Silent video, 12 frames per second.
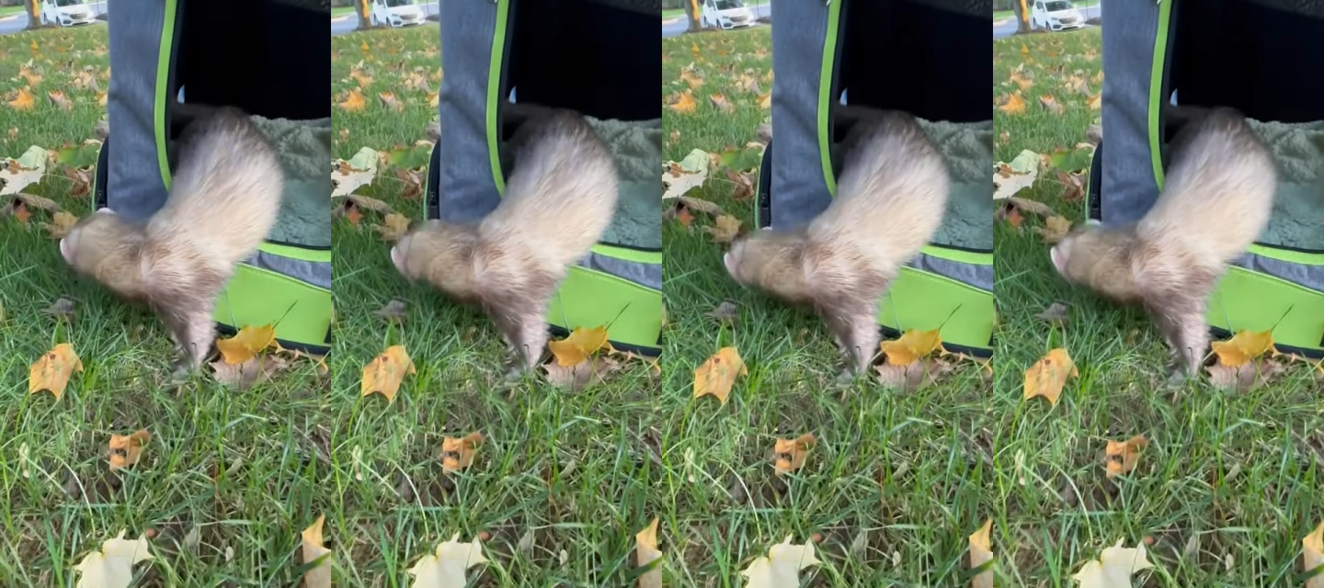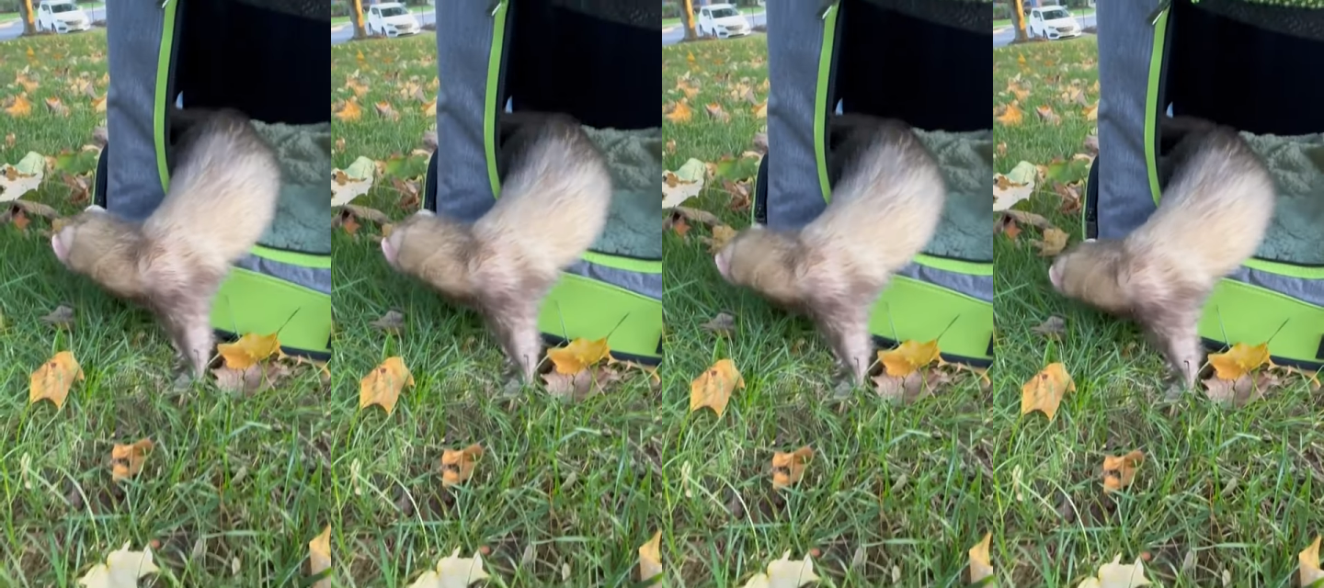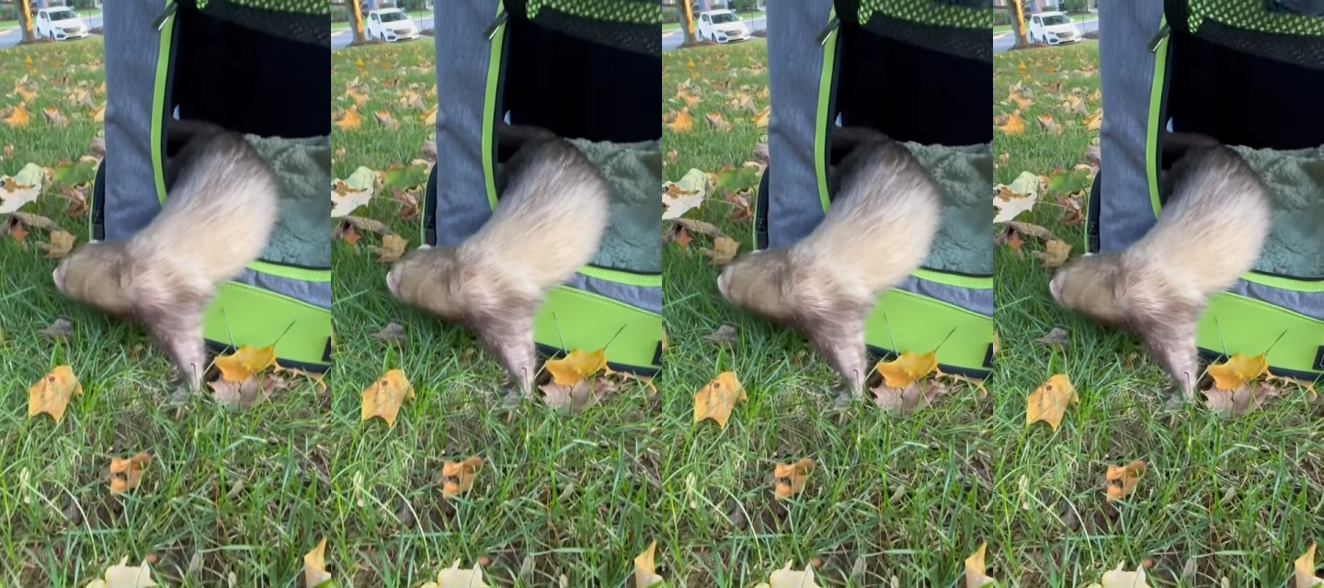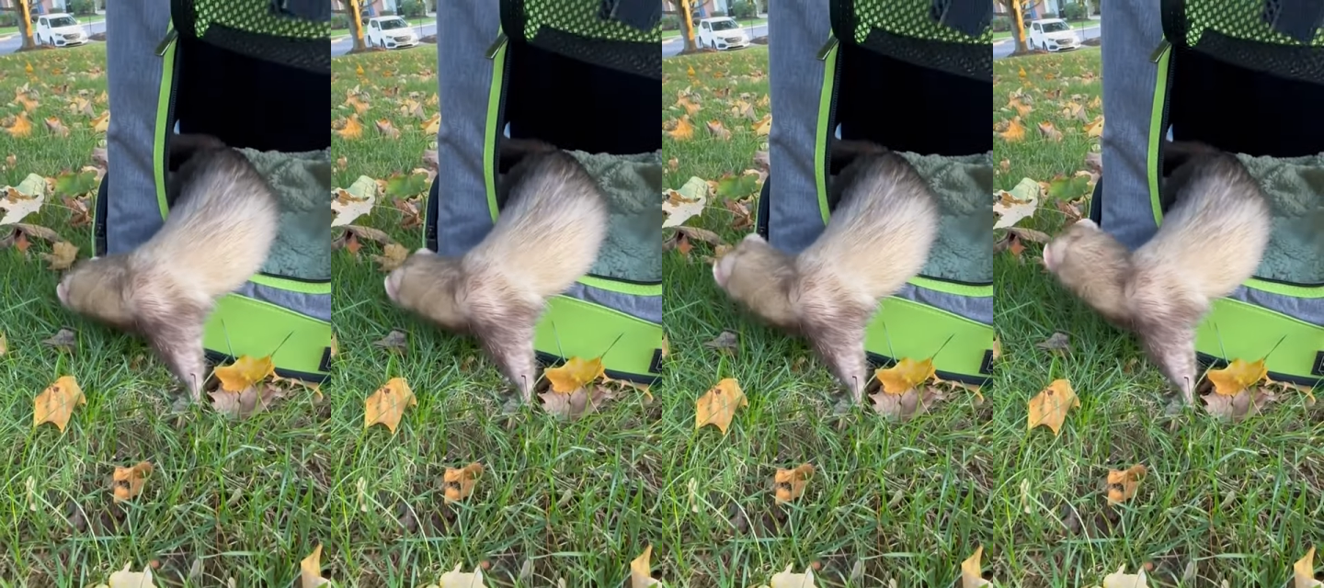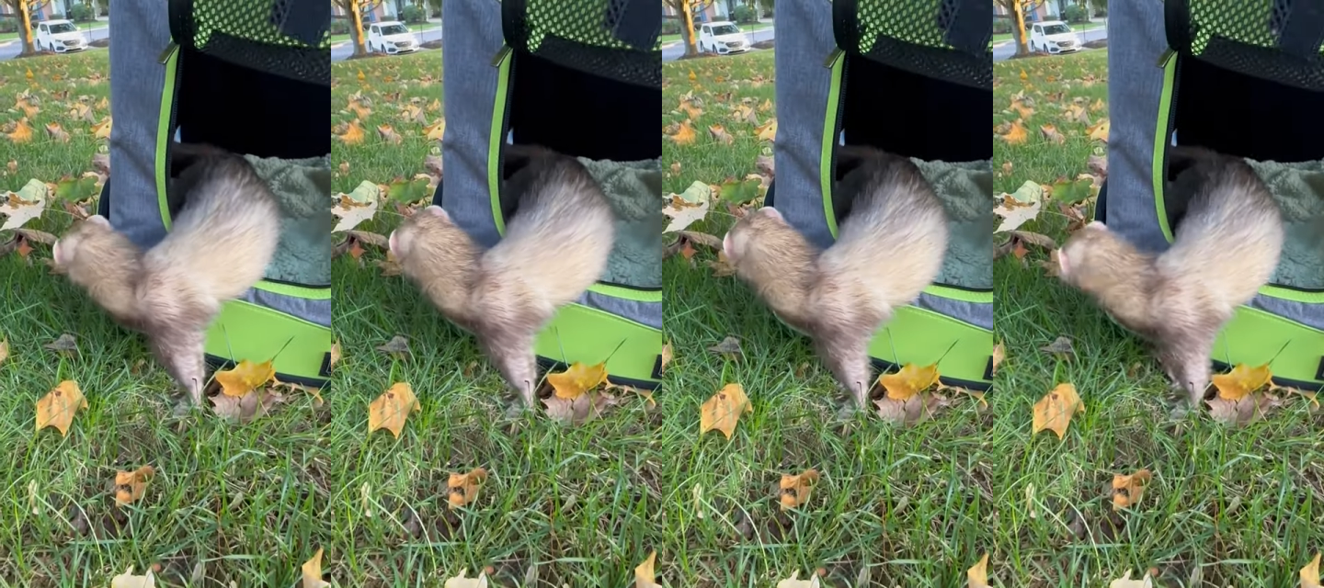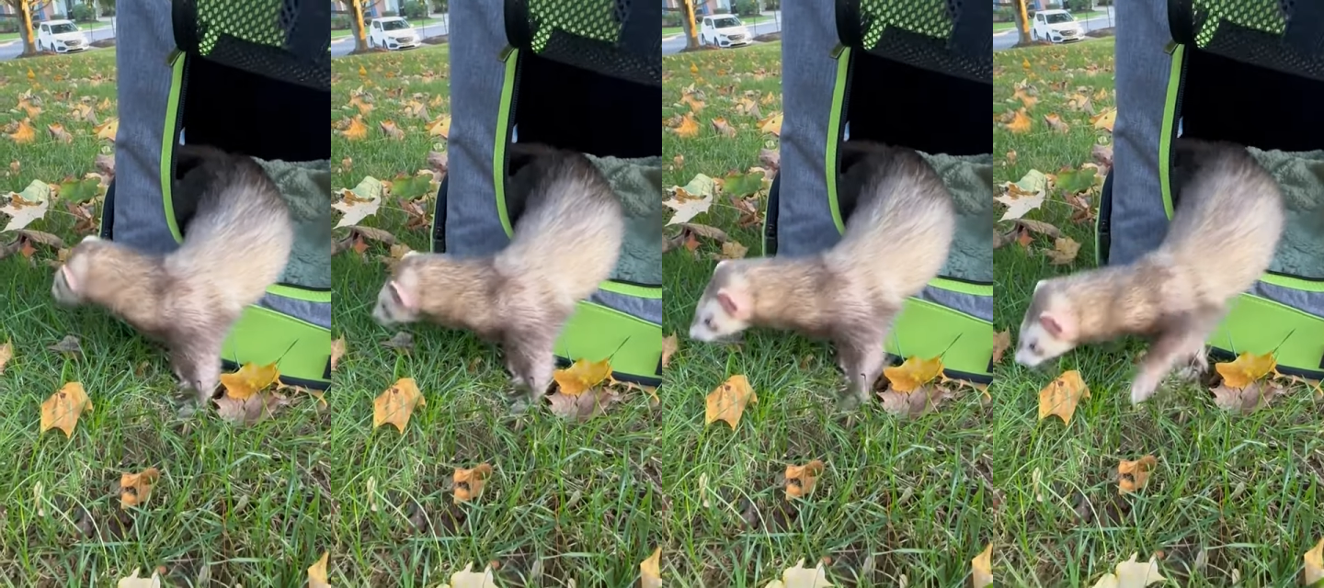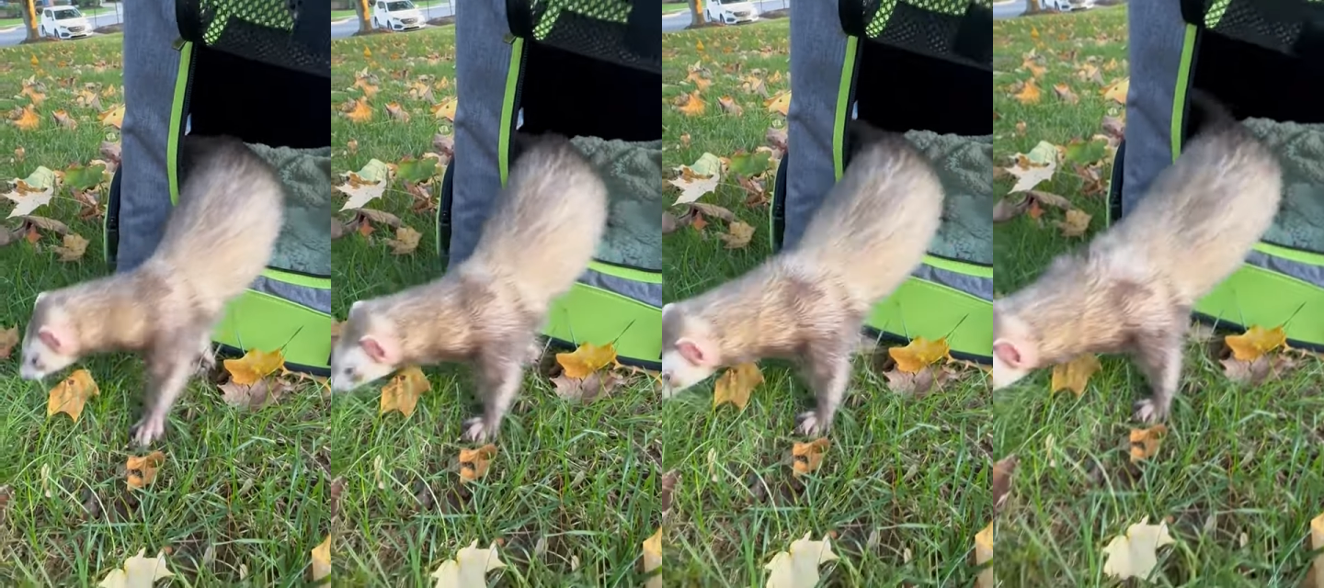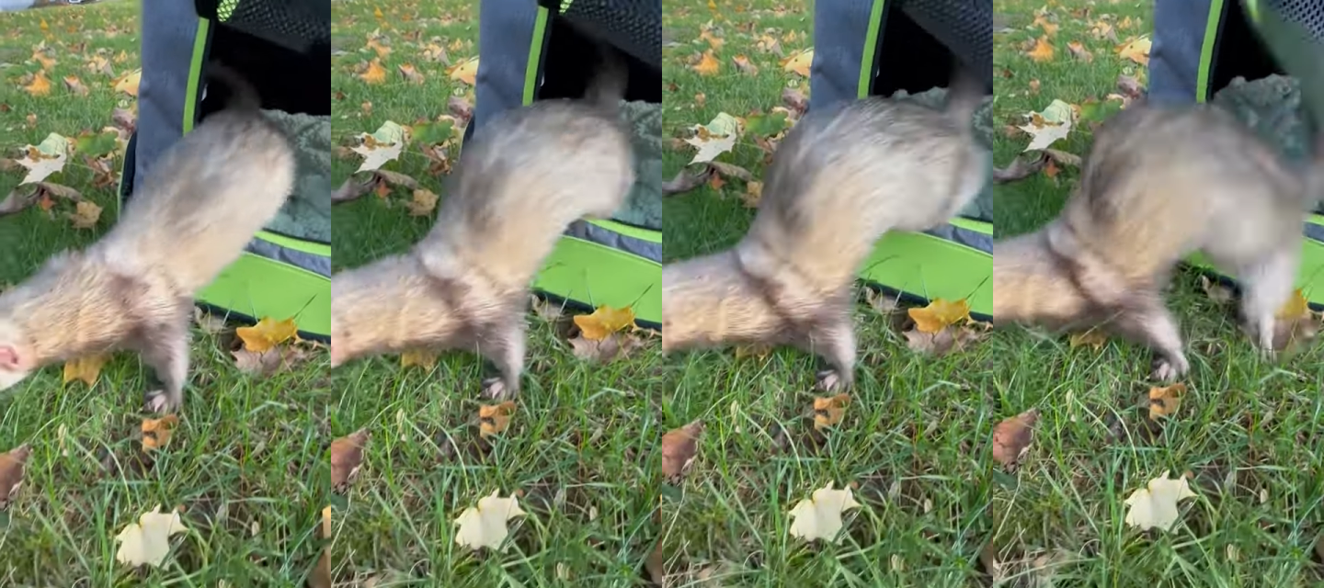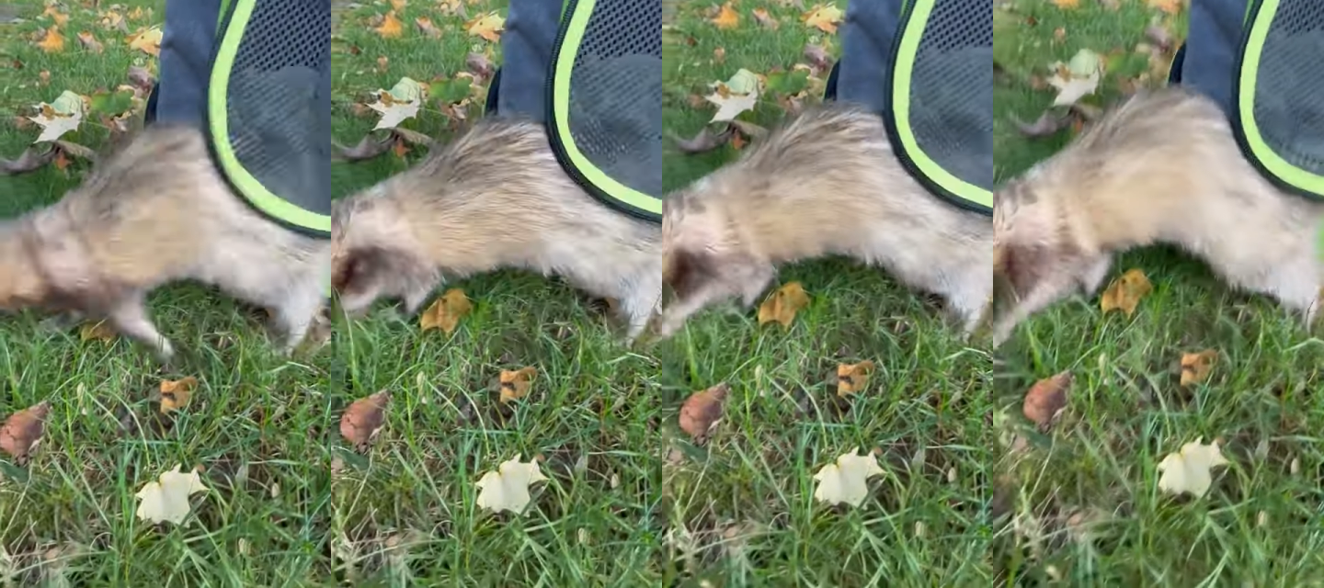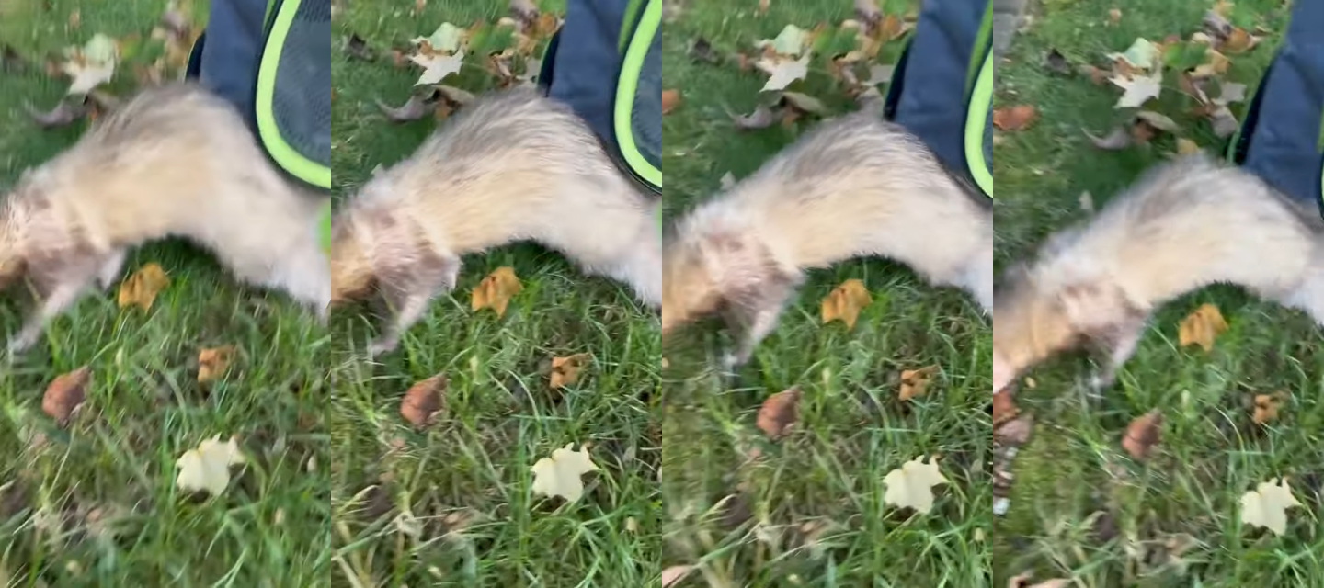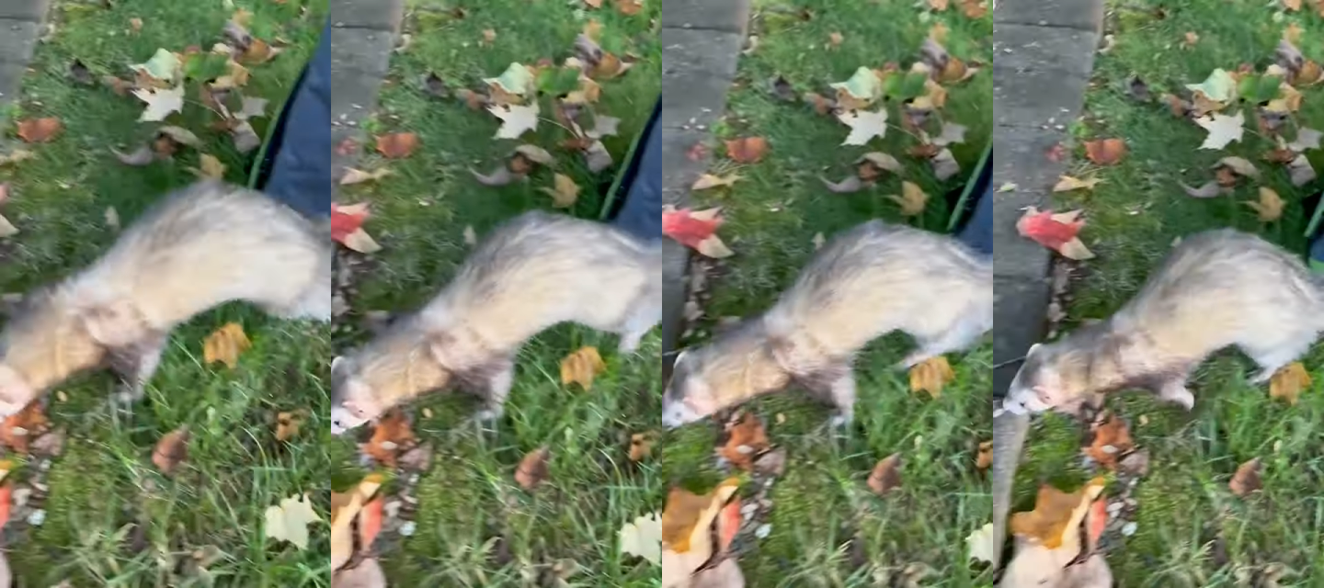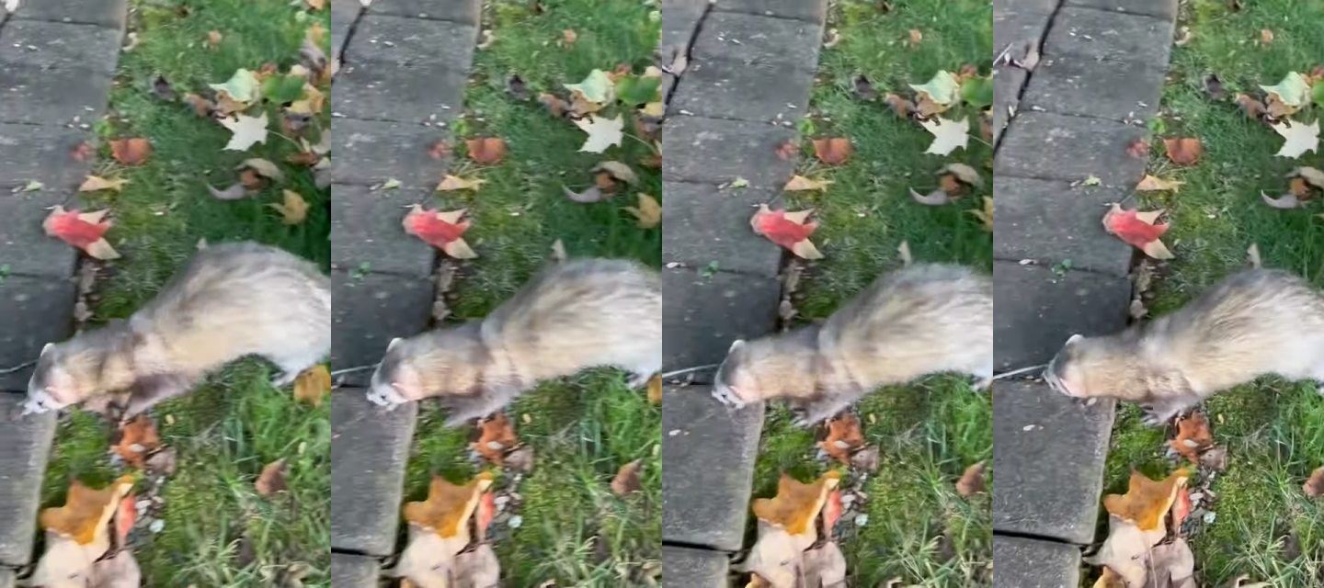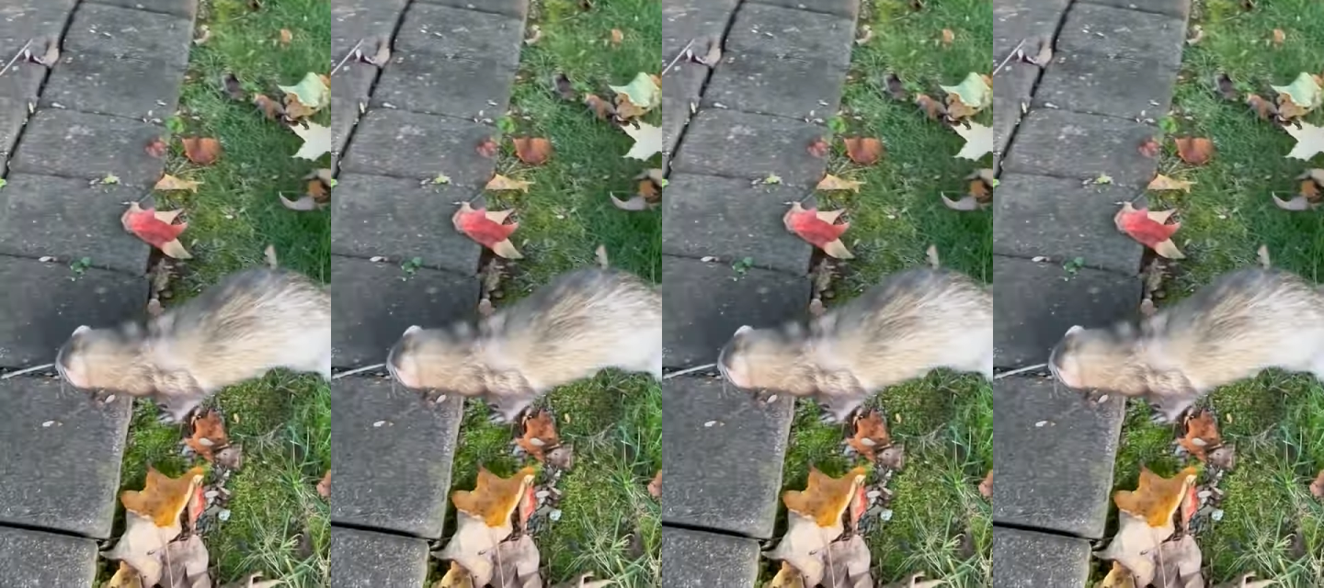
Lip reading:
No face is visible, so there are no lips to read.